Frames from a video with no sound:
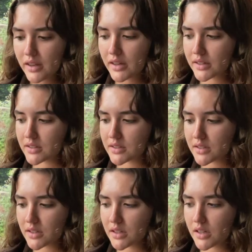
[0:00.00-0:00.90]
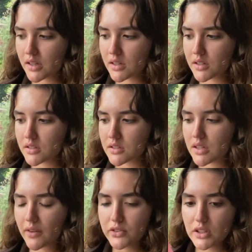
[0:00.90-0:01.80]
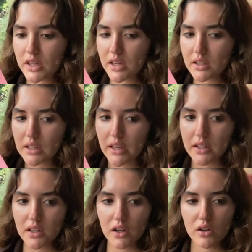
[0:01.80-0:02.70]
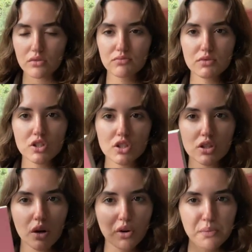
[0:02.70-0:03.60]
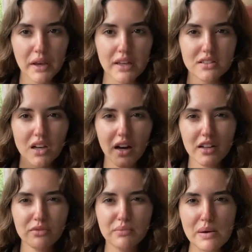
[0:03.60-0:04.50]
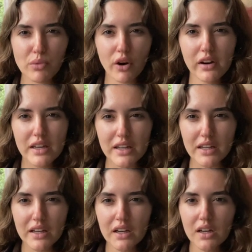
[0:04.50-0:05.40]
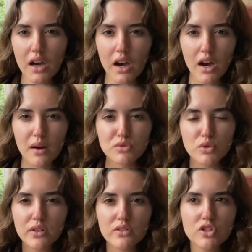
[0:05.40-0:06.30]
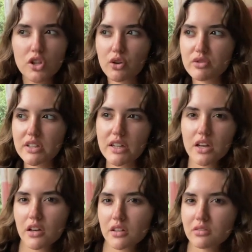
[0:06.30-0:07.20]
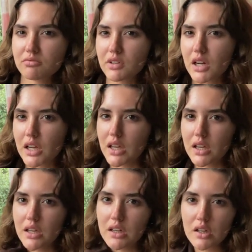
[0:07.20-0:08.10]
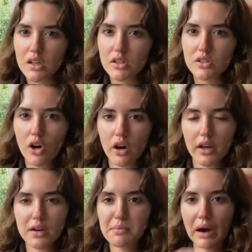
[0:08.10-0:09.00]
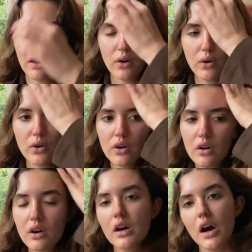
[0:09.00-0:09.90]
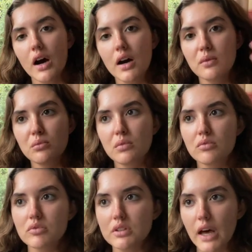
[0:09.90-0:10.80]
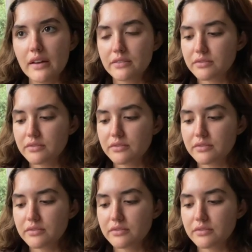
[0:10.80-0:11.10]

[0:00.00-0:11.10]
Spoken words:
It is definitely like slower paced, kind of memoir-y, sort of Joan Didion-y, talking about life